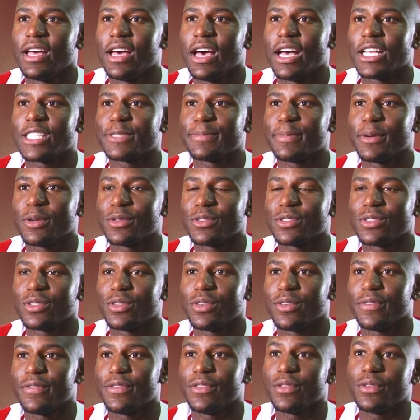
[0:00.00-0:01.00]
I spoke to
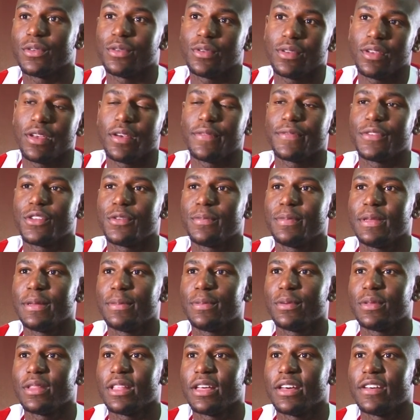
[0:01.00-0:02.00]
a few
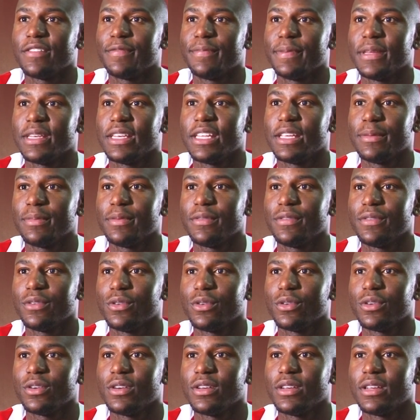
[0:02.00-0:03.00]
people that have been here
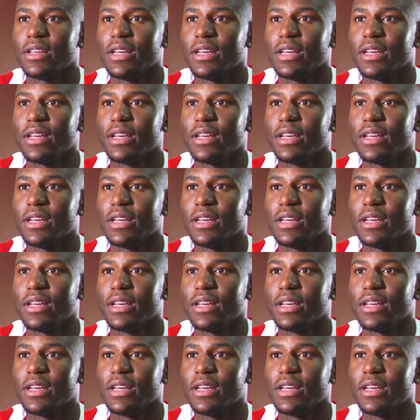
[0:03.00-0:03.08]
before